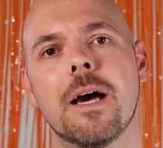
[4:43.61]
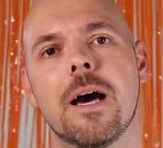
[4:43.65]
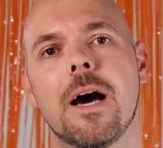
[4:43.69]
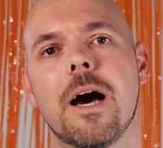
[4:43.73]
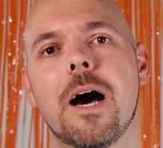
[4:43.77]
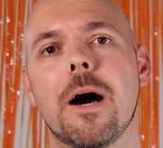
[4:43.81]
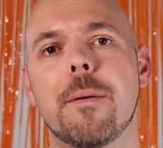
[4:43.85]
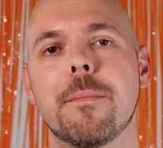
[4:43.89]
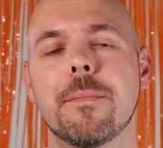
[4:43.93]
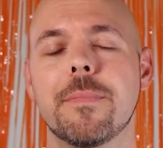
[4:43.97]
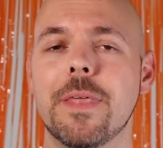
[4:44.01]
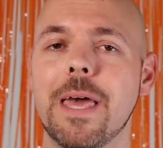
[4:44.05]

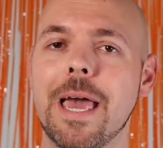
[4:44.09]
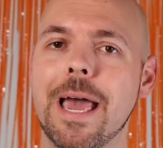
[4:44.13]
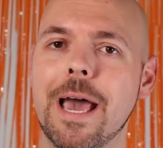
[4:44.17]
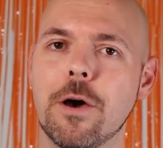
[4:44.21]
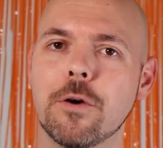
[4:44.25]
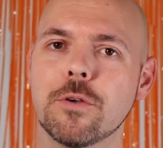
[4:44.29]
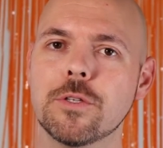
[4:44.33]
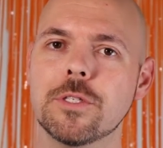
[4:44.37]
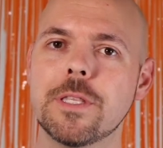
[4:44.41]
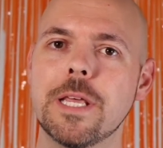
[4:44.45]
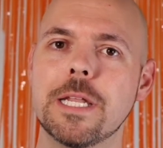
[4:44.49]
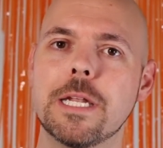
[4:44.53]
The
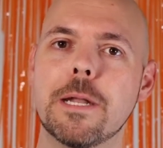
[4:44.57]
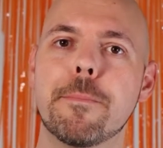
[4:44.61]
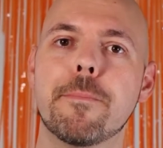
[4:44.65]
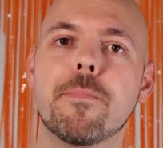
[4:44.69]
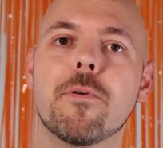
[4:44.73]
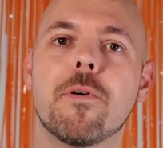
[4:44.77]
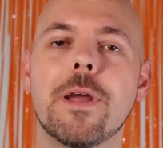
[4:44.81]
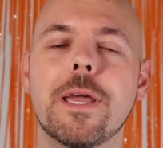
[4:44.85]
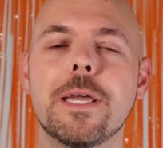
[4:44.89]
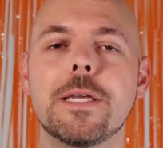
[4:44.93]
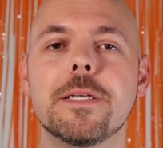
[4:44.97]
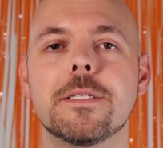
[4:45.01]
house then
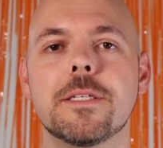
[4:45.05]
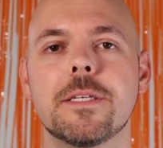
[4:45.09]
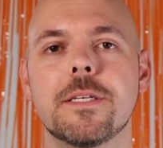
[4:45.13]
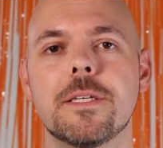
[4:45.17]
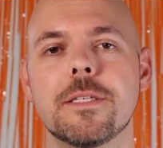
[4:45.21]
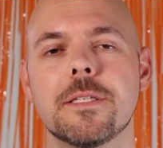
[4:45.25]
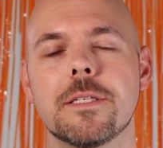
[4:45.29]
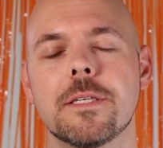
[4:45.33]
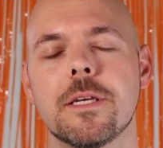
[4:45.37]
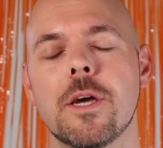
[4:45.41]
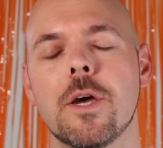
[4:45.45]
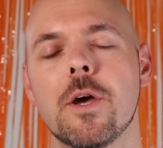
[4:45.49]

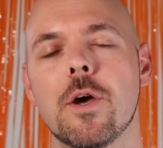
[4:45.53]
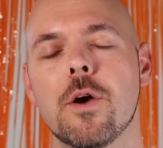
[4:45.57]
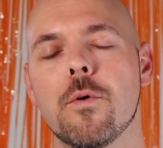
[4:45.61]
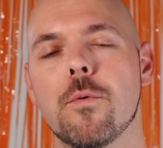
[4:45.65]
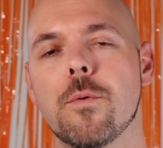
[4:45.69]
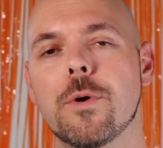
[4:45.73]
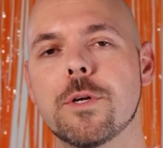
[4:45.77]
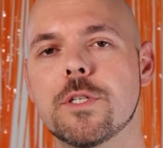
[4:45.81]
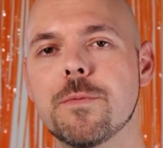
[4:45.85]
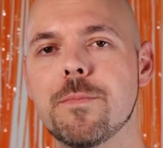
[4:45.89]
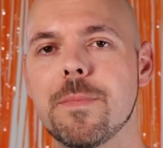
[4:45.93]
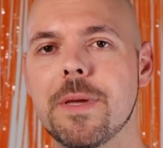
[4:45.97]
appraises,
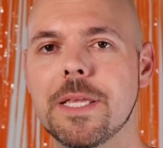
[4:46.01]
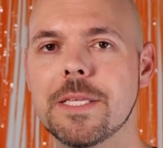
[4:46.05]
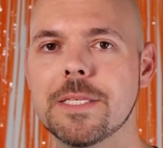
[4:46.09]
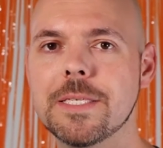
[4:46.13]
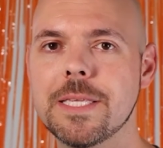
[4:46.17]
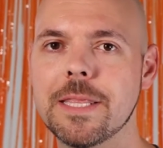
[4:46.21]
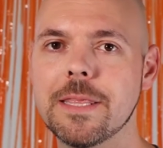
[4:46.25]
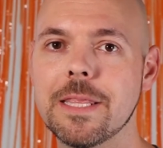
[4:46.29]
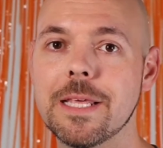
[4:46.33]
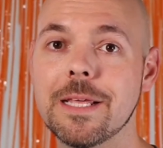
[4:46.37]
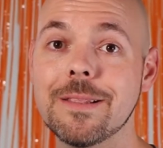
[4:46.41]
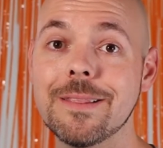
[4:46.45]
which means
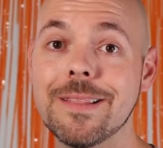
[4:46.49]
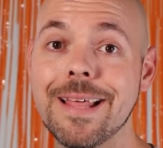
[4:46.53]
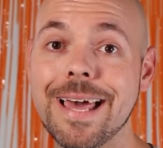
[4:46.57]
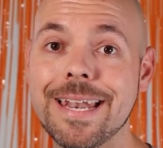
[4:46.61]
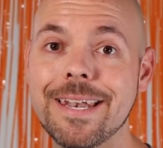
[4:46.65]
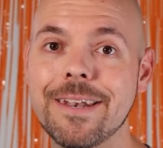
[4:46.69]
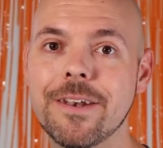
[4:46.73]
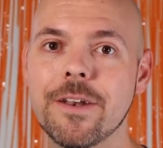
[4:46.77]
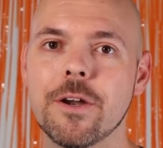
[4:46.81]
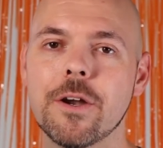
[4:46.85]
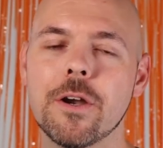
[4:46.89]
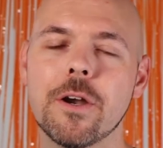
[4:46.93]
that the
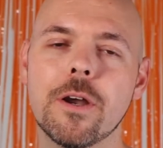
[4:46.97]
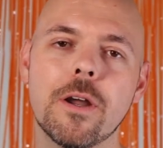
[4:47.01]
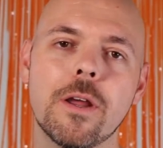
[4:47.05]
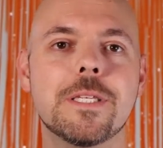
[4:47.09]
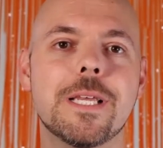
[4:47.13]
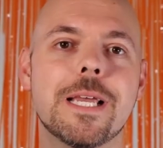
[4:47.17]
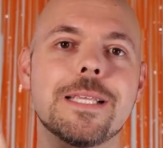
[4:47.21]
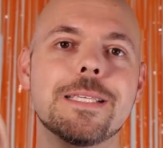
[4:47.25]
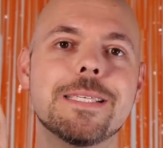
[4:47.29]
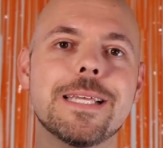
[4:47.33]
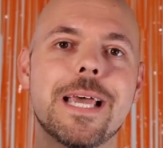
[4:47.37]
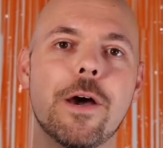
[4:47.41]
lender
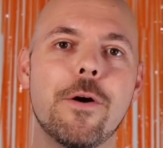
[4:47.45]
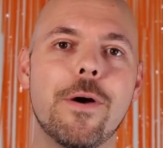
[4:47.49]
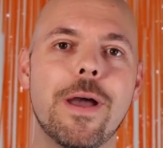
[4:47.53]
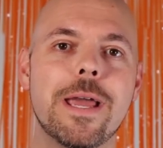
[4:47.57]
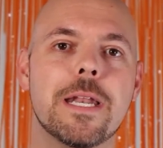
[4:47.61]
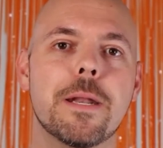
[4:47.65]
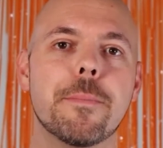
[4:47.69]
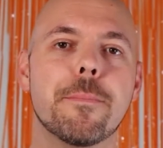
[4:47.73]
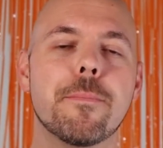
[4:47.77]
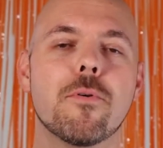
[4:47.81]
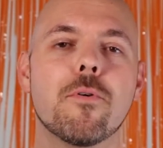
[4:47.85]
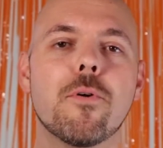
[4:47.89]
sends out
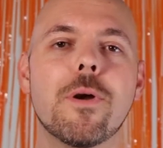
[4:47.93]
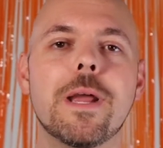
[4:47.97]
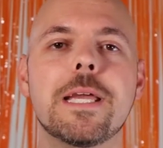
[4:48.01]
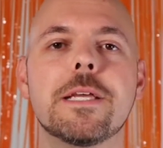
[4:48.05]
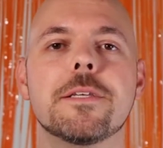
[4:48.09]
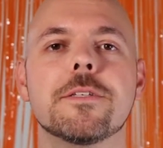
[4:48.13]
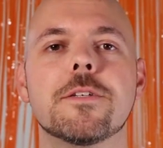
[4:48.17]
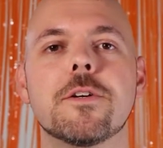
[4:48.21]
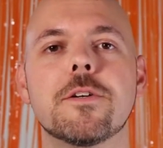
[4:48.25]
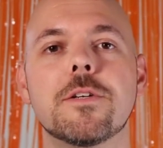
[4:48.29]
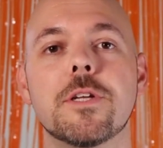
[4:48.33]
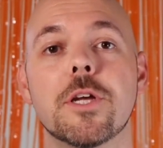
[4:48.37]
an
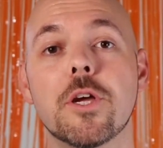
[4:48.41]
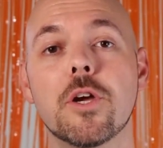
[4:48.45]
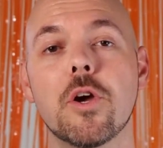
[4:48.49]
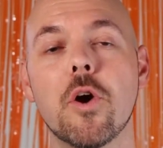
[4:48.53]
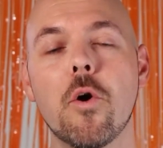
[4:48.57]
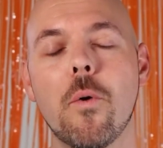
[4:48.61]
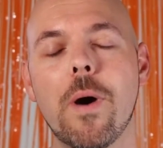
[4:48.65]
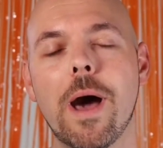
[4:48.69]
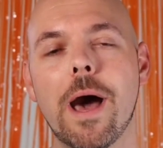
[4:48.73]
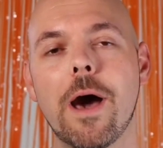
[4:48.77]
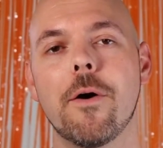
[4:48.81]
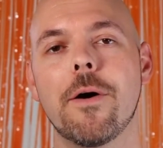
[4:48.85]
appraiser to
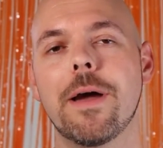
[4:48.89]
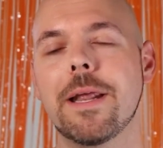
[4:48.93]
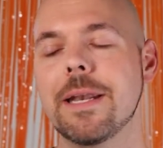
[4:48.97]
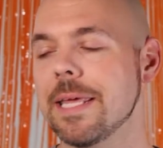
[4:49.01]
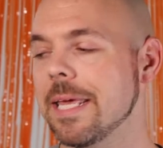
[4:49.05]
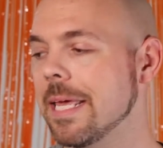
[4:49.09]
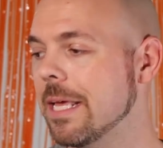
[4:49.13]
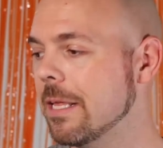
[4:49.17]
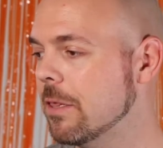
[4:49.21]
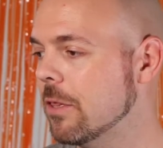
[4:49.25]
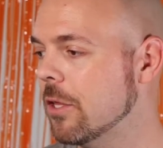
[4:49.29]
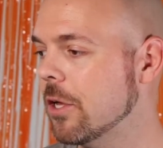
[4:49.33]
go out and
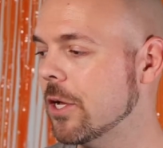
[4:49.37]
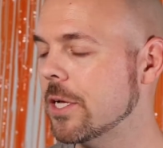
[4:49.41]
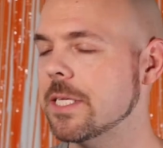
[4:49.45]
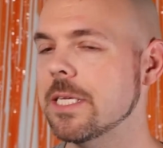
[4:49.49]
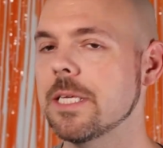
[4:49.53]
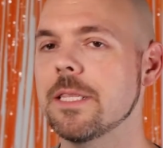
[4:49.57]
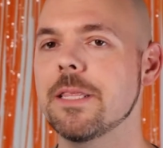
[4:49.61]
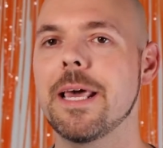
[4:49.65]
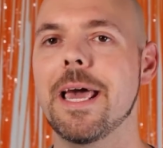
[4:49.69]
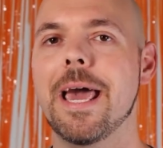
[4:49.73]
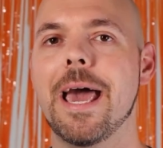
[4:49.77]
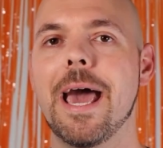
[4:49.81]
he looks
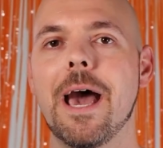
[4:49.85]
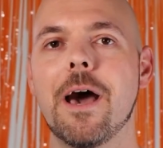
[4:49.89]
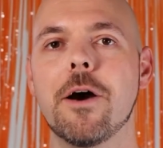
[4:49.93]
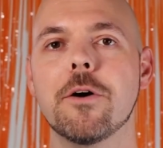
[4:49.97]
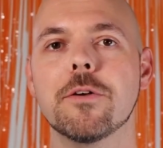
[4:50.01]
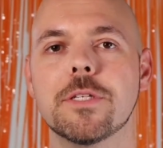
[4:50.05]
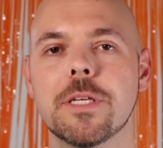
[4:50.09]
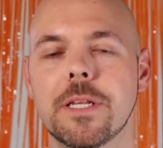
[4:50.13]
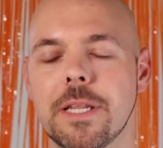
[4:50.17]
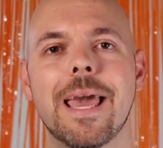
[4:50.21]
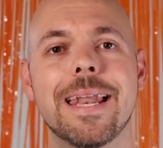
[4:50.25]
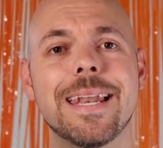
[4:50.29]
at the
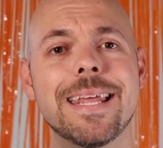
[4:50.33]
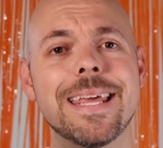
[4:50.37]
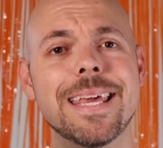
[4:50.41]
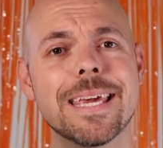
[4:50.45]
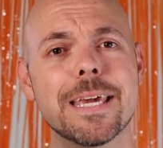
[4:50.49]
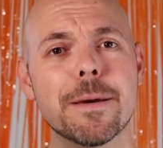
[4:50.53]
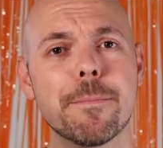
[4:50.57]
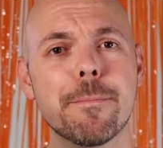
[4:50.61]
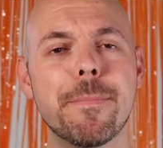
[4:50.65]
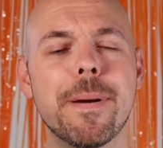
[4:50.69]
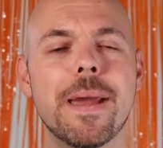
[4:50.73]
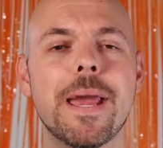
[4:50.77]
house and he
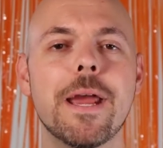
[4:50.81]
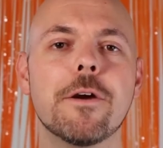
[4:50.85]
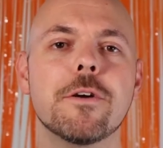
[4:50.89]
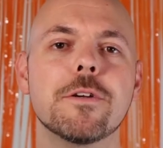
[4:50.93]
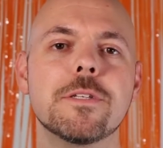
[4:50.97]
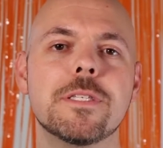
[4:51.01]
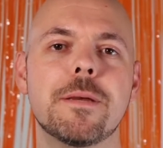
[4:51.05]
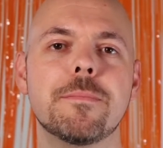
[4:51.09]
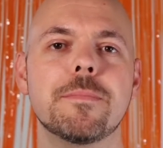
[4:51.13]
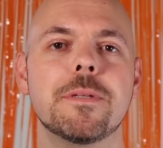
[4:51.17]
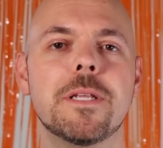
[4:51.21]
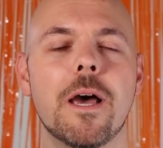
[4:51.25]

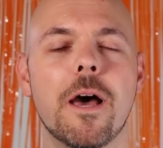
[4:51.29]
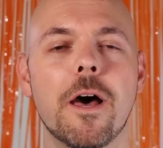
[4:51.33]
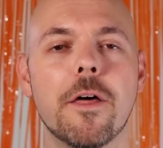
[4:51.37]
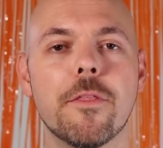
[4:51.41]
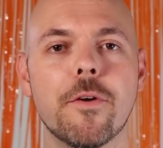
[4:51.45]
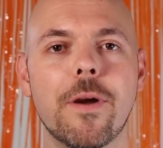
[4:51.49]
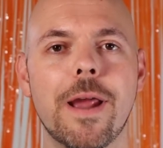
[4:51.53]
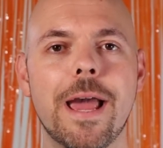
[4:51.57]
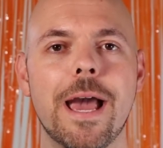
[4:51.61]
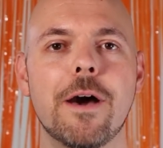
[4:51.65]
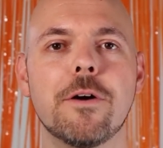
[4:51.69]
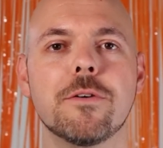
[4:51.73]
compares them to
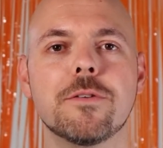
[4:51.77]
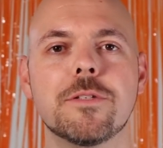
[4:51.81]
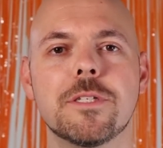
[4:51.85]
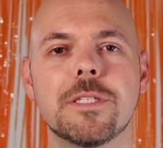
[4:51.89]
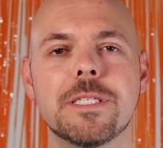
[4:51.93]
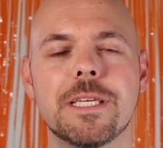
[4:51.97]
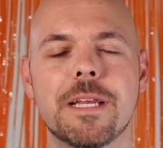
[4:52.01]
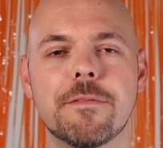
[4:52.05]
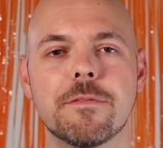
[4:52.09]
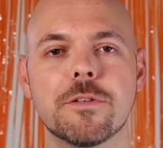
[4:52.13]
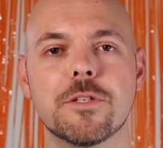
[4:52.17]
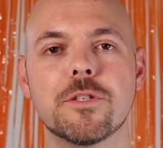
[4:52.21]
other houses that have